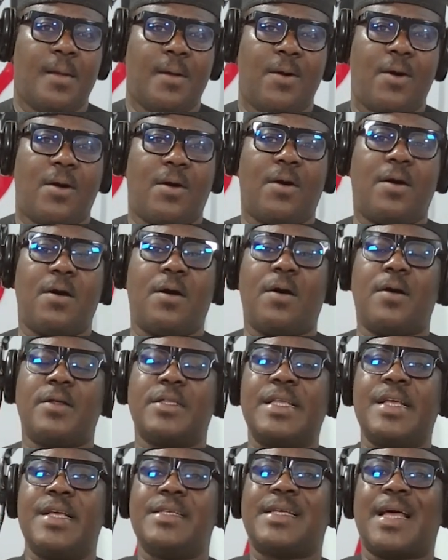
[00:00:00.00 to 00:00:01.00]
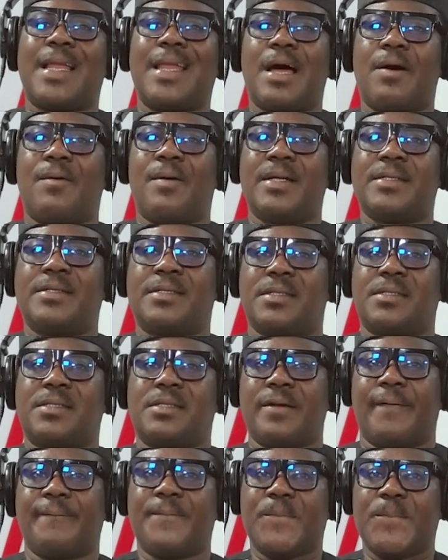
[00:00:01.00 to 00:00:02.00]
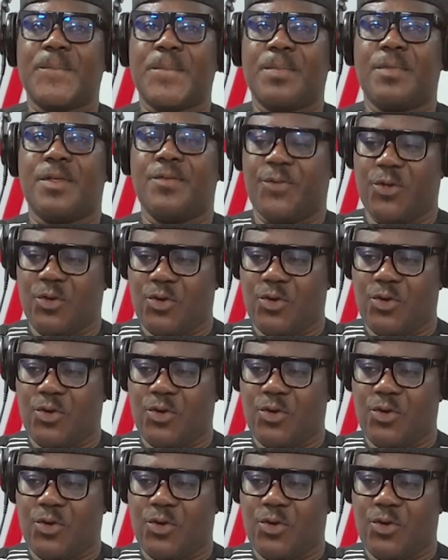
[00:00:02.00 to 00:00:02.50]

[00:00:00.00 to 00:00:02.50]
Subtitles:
All these allowances, if